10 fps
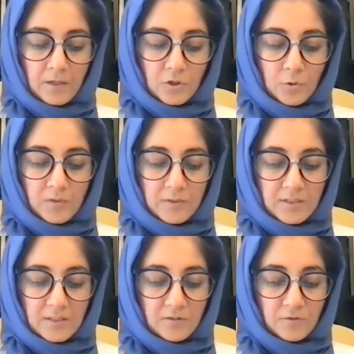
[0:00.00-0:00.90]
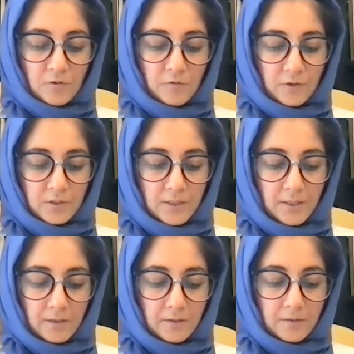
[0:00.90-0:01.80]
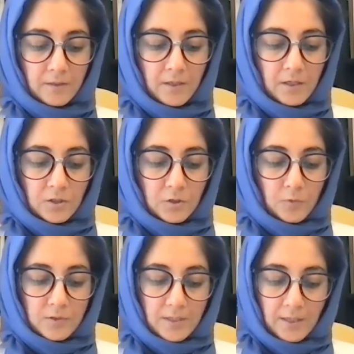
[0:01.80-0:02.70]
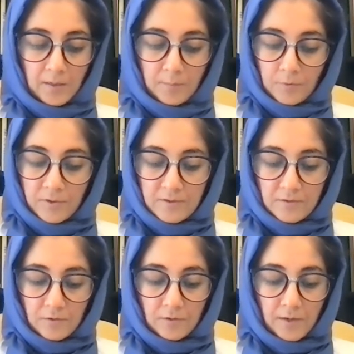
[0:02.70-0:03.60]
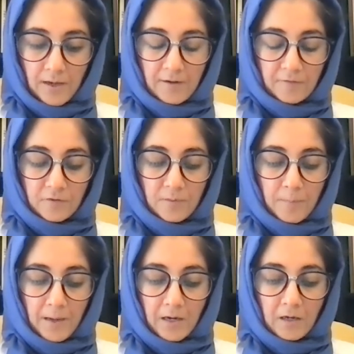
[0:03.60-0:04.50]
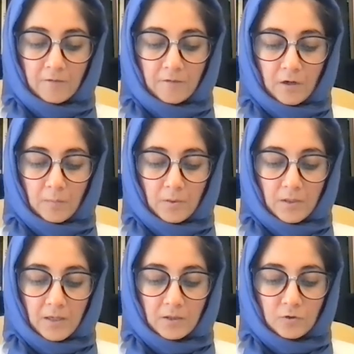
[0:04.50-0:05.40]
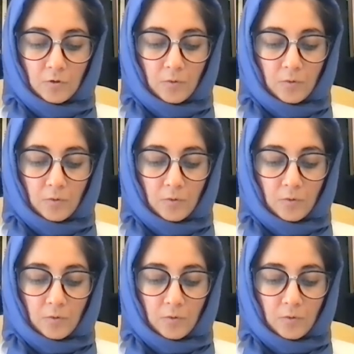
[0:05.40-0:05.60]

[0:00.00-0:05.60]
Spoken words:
She was the sister of Hussein. She was taken prisoner after the battle of Karbala